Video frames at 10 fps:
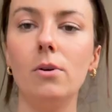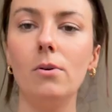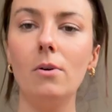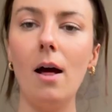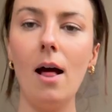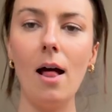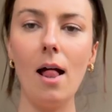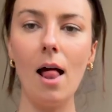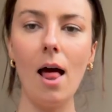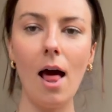
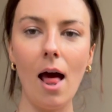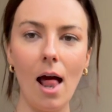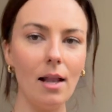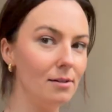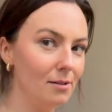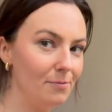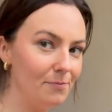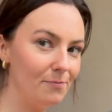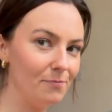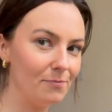Cool.
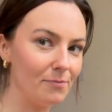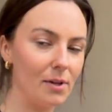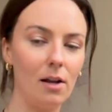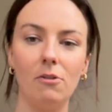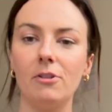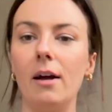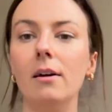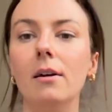I love that.